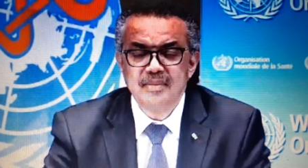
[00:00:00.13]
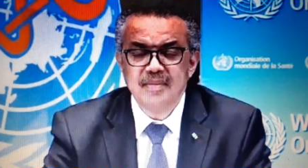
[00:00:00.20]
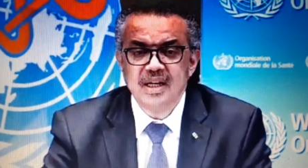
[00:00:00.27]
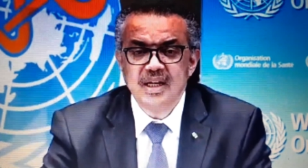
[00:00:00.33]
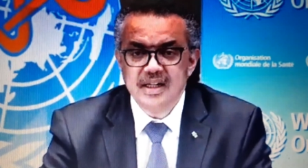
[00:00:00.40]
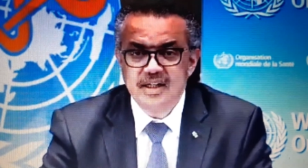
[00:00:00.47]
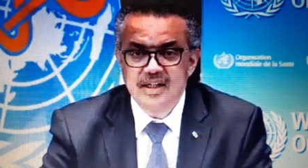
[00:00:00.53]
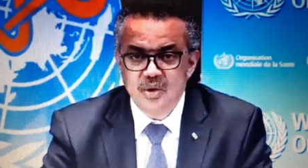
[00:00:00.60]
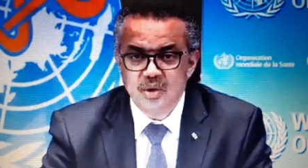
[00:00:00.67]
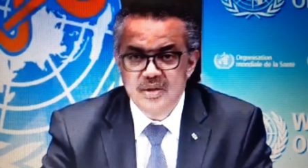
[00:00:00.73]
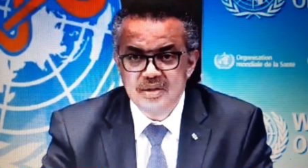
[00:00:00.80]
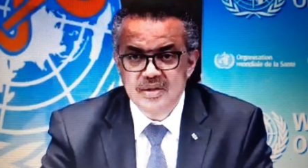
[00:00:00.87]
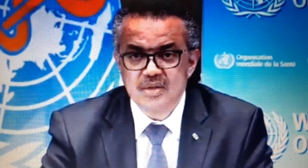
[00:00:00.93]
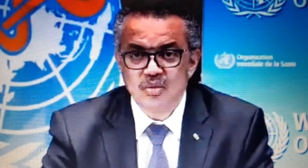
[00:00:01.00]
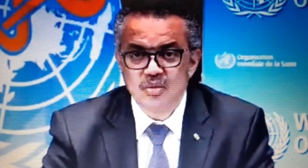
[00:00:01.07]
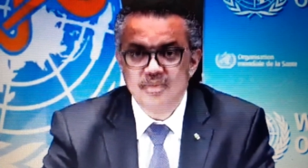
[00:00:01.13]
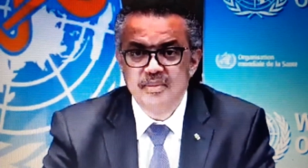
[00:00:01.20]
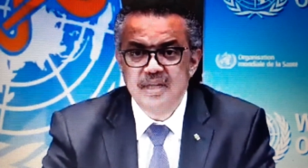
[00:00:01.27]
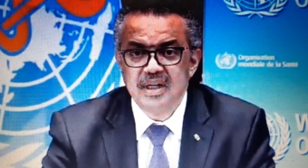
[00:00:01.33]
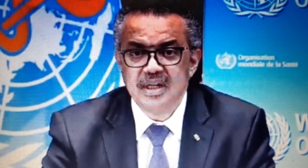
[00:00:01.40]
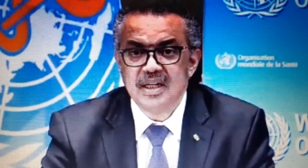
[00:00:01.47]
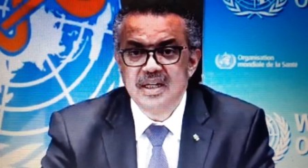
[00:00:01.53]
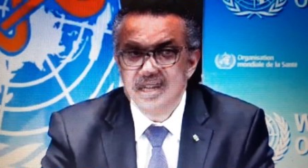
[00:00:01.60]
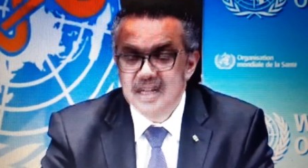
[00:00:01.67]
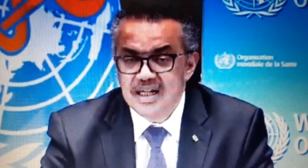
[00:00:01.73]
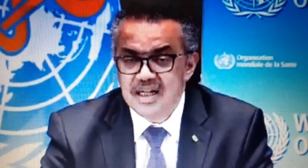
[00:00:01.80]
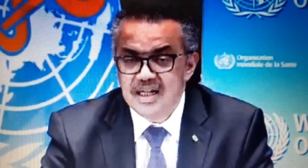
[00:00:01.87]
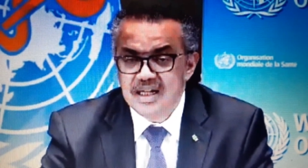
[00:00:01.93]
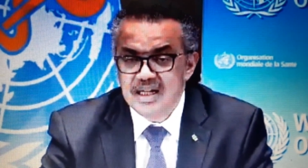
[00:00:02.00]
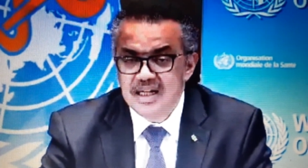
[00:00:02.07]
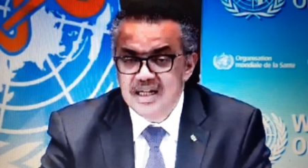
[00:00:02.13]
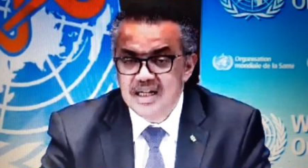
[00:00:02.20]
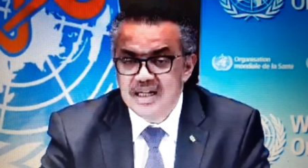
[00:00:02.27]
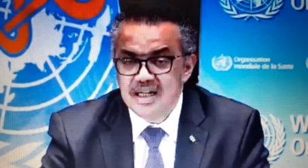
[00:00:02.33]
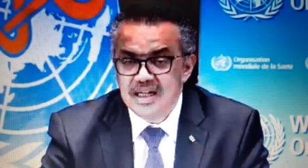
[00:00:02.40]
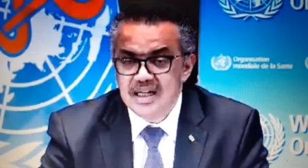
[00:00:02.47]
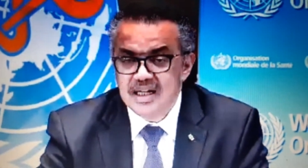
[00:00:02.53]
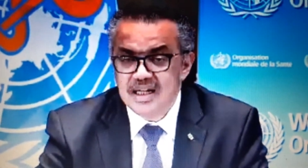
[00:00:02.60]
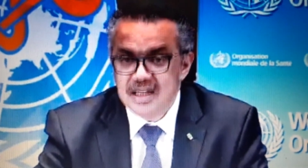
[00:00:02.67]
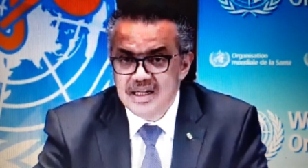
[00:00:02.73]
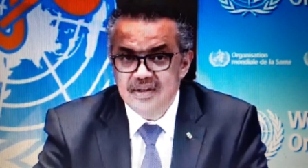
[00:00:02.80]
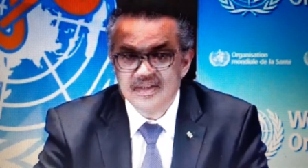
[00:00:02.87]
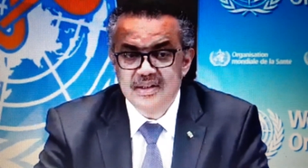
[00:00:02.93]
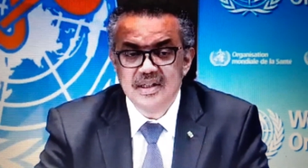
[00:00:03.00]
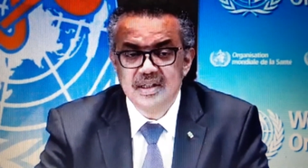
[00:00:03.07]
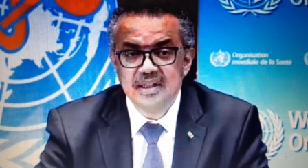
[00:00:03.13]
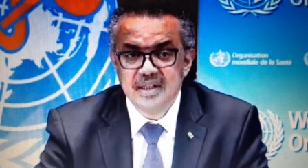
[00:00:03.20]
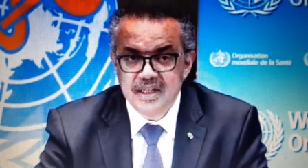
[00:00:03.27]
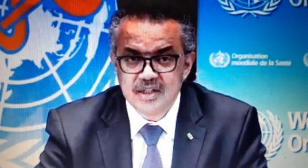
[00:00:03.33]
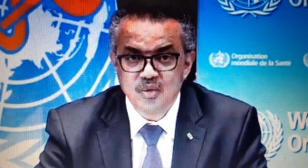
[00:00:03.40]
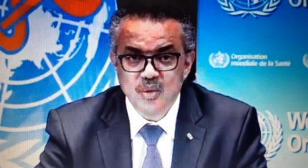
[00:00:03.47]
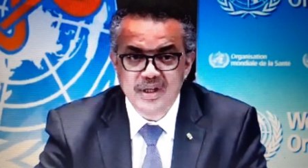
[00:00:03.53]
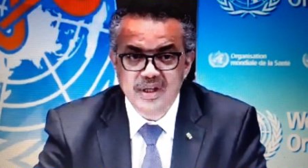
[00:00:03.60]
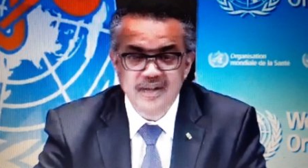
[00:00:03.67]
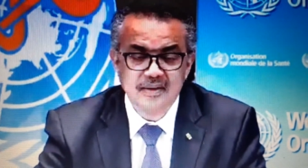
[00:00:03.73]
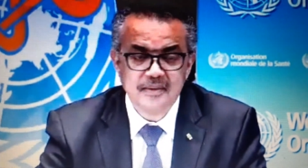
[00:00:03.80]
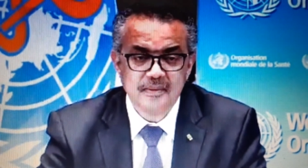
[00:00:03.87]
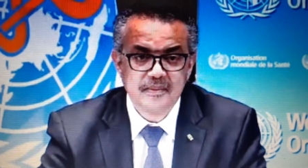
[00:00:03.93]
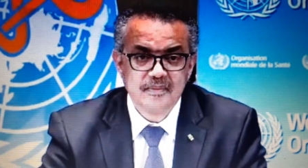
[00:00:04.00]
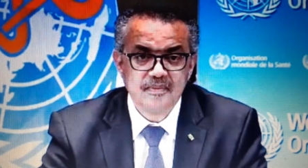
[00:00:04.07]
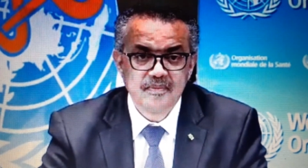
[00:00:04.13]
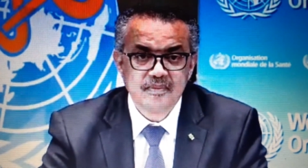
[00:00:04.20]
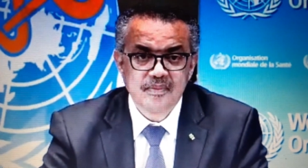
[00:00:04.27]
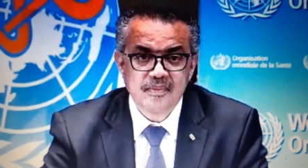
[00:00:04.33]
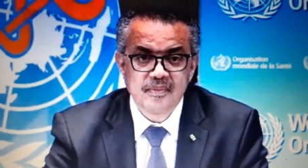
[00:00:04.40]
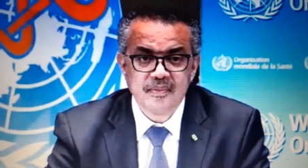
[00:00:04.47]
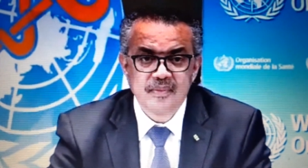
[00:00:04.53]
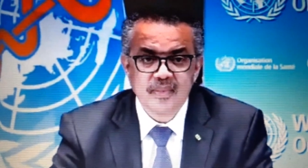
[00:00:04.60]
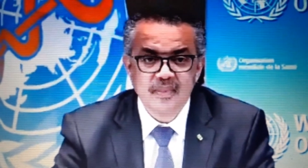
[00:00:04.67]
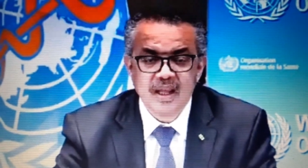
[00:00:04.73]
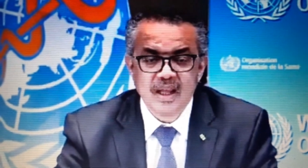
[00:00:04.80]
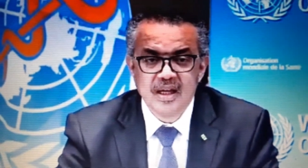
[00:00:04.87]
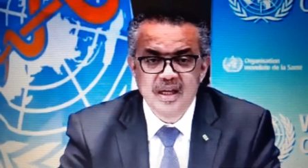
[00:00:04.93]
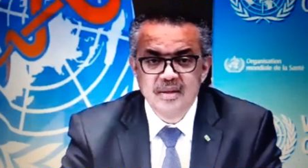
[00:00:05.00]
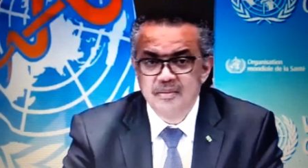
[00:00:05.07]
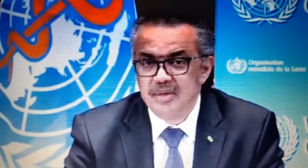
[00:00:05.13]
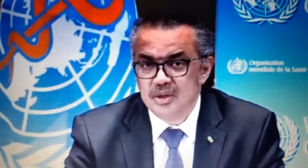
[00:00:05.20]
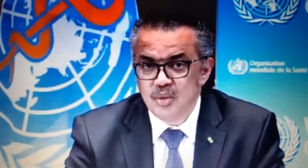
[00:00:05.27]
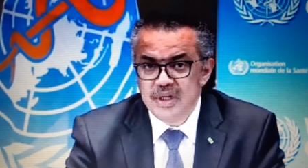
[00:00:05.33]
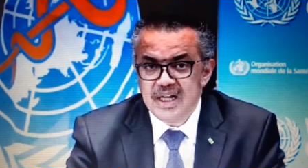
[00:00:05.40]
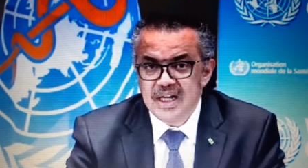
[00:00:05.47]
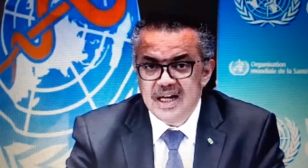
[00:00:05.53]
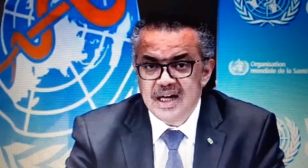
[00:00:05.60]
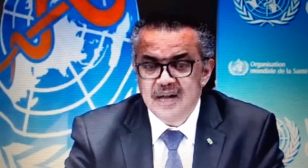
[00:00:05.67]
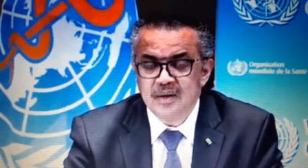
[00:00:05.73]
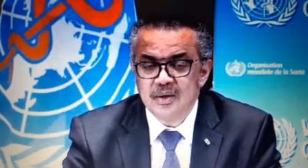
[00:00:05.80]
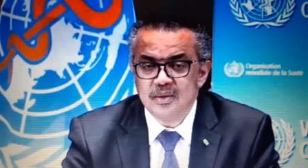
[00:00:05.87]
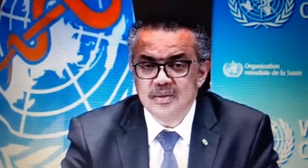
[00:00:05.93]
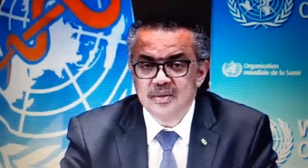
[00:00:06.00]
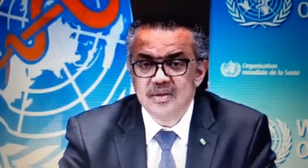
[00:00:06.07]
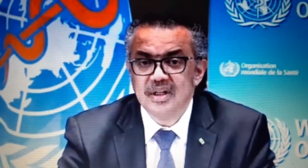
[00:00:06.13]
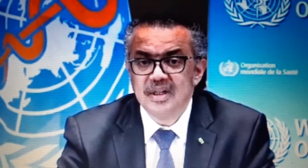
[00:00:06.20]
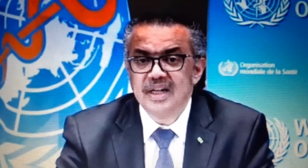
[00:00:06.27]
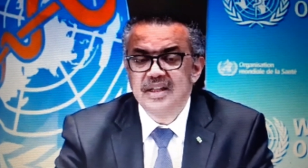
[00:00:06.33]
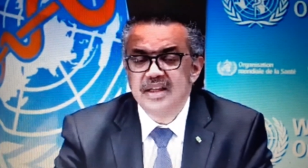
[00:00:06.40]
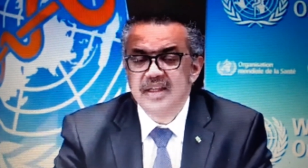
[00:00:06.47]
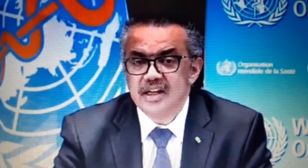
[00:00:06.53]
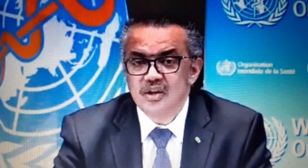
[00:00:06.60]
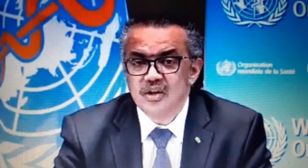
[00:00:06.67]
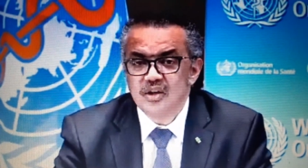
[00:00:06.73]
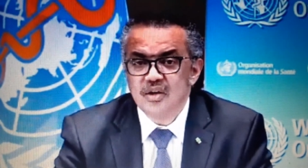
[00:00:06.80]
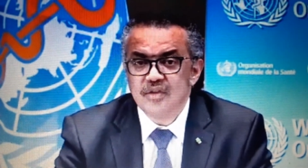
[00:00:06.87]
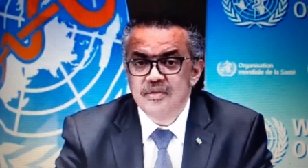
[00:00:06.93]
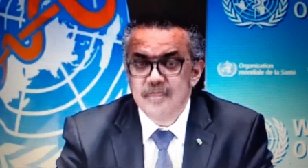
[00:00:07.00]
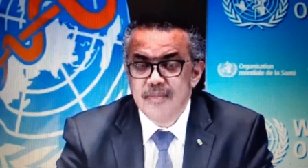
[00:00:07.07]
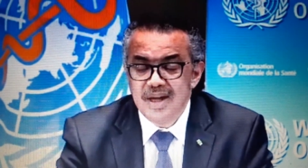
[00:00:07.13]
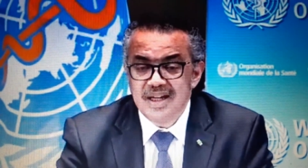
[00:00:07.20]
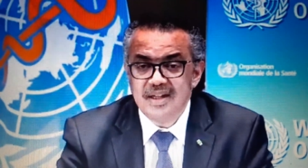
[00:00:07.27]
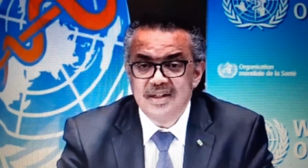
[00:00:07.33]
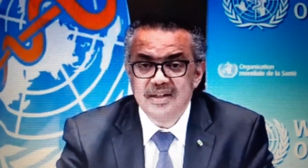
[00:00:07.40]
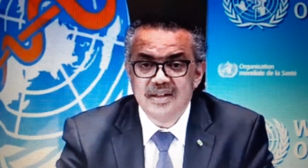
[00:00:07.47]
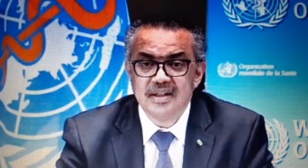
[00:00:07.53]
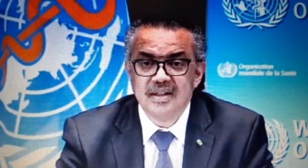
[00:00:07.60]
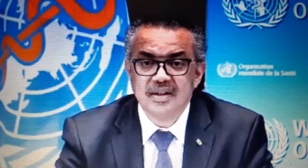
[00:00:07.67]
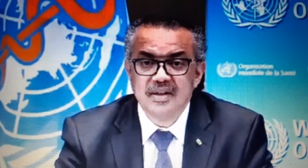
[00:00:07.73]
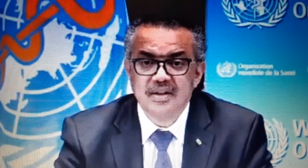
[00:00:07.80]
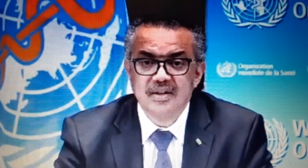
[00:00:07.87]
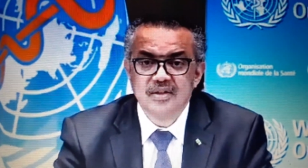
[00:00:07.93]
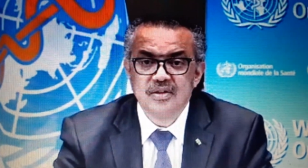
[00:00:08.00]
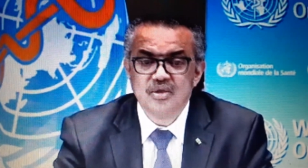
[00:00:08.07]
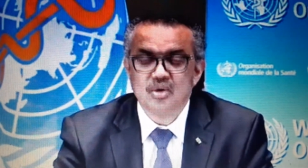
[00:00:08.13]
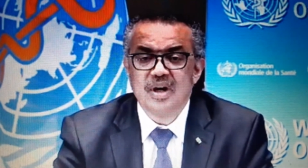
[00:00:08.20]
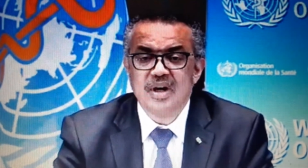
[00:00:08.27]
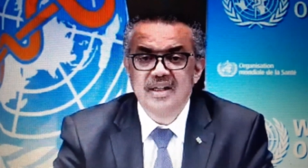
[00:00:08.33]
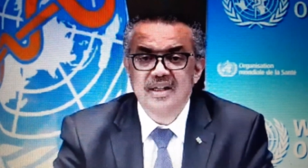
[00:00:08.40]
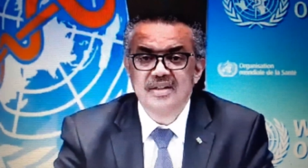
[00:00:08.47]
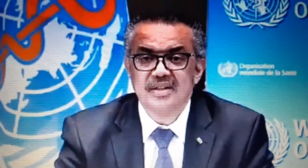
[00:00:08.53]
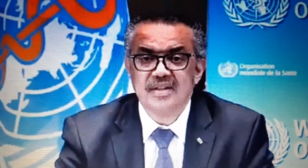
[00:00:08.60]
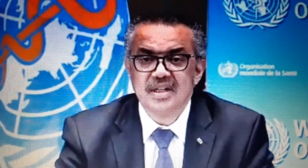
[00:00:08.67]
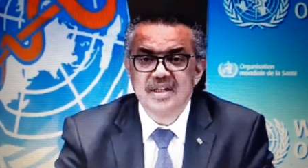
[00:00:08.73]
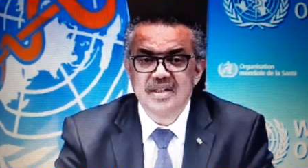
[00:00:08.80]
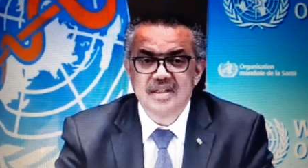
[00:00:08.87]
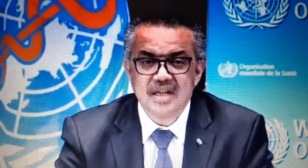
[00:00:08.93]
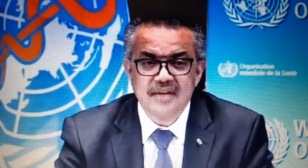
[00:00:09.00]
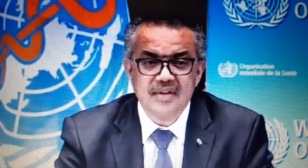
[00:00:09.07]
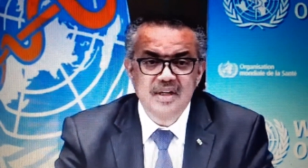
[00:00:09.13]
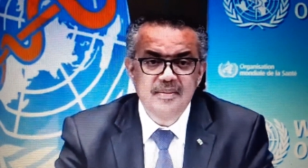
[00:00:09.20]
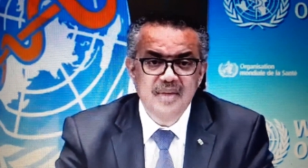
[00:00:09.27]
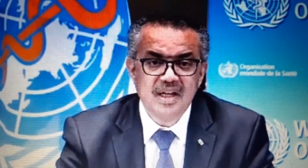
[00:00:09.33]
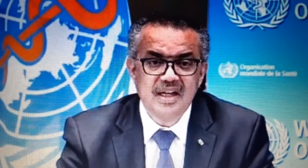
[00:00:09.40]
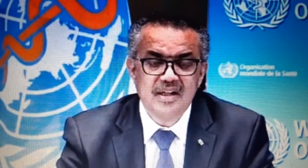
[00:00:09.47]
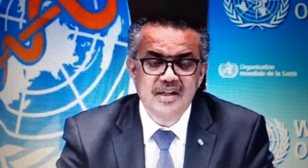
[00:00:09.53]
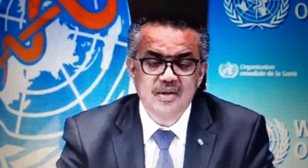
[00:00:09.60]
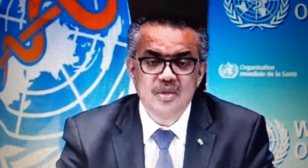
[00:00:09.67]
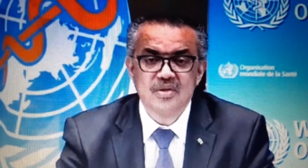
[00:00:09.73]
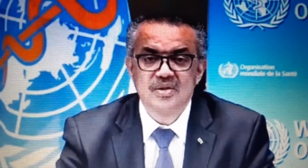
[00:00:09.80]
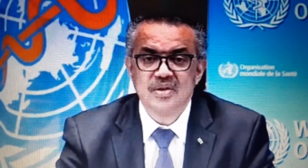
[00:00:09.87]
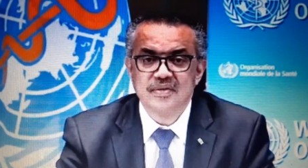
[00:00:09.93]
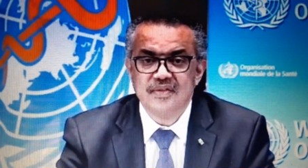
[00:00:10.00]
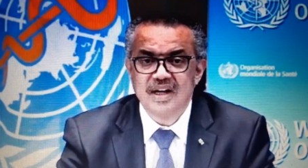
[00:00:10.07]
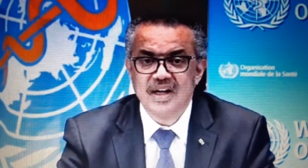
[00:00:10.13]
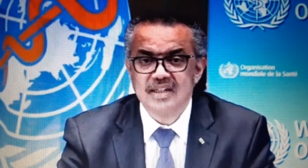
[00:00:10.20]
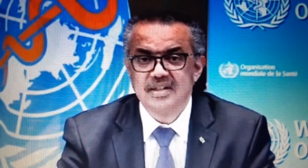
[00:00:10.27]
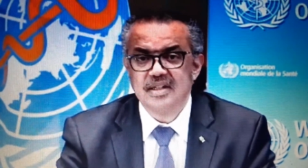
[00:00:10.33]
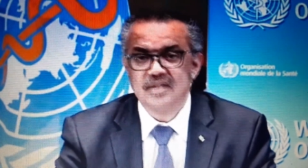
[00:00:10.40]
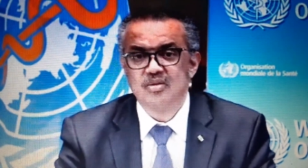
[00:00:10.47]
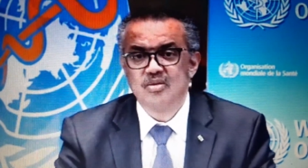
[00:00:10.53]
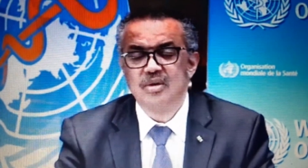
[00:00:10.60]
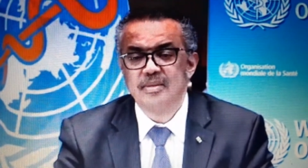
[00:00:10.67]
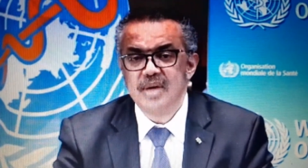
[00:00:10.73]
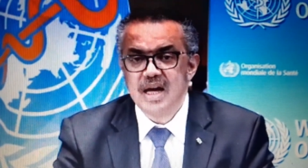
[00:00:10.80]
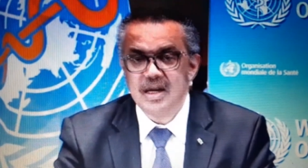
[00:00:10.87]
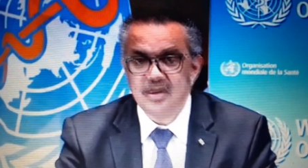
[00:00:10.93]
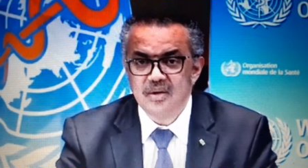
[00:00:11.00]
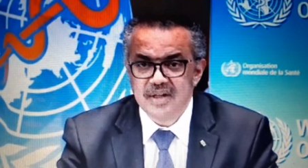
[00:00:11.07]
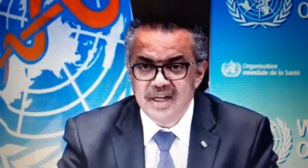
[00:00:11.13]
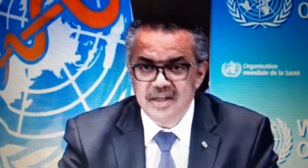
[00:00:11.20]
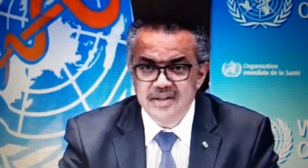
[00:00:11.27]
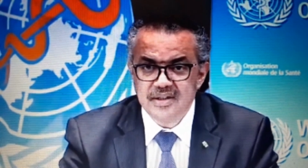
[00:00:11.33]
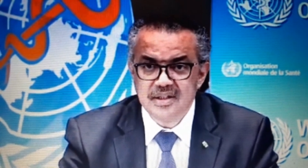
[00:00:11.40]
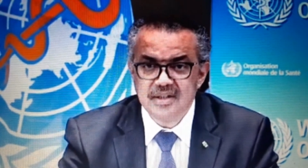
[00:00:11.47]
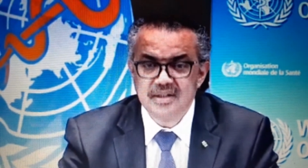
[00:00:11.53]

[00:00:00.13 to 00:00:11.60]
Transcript: doses will be delivered this week. Between now and the end of May, 237 million doses of vaccines will be allocated